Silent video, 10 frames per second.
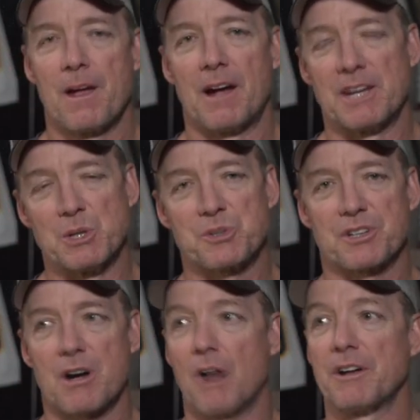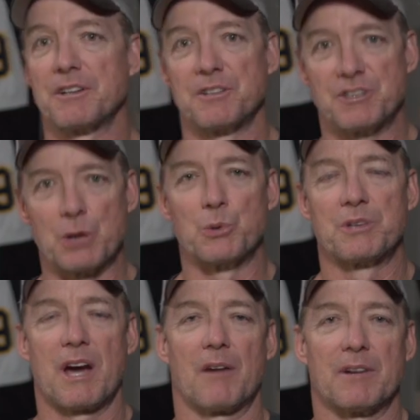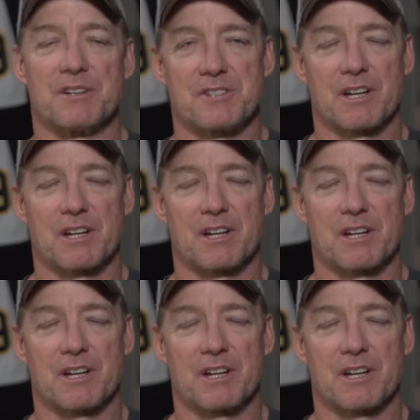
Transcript: And he used to call it dude coverage